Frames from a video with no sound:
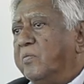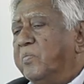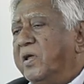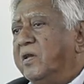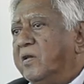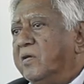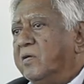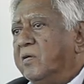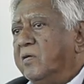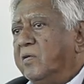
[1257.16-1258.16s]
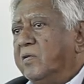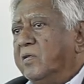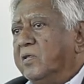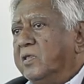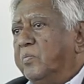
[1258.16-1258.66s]
remained,
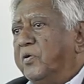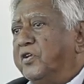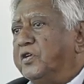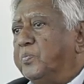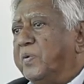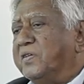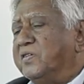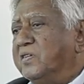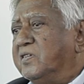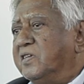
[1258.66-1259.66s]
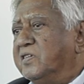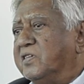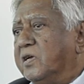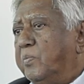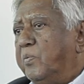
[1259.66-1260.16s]
the British presence in
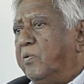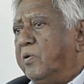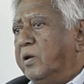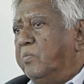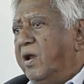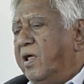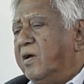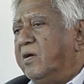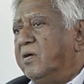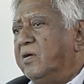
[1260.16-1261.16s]
Singapore, in Malaya,